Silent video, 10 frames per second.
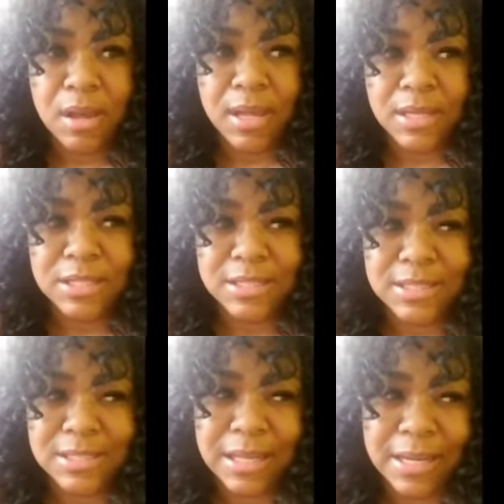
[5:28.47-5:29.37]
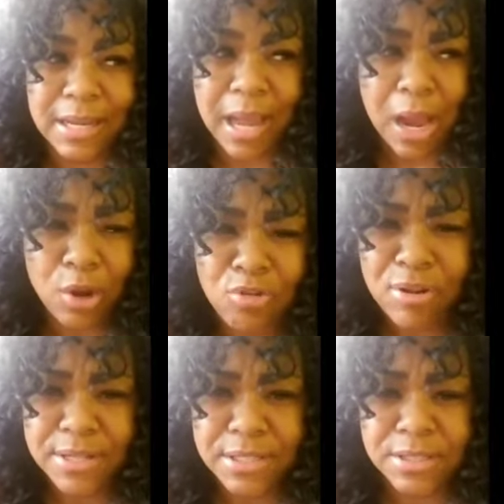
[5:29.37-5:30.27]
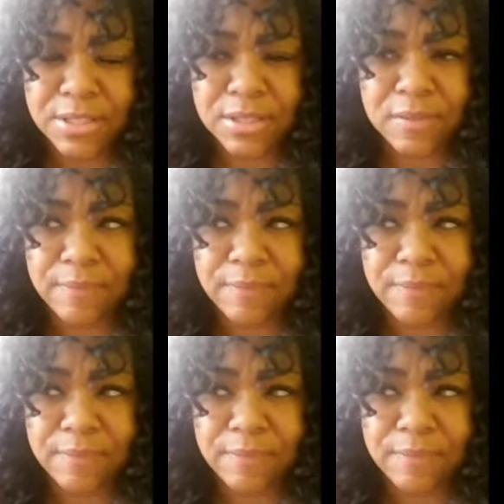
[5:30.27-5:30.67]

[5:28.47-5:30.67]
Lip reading: And it's just like, I cringe.